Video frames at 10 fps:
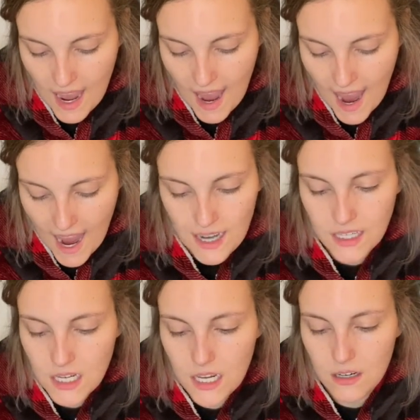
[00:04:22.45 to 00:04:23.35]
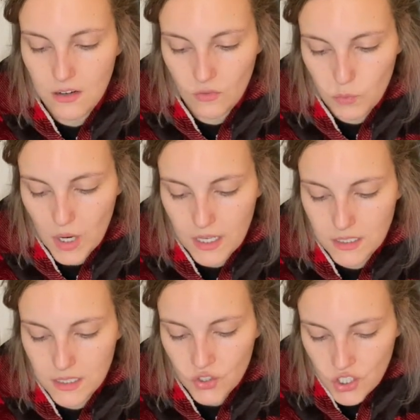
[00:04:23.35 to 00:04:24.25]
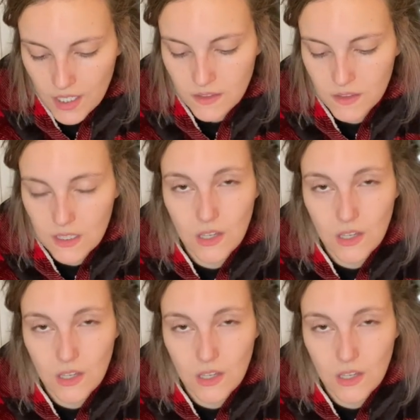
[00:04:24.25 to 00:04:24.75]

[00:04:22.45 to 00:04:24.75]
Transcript: had in here was just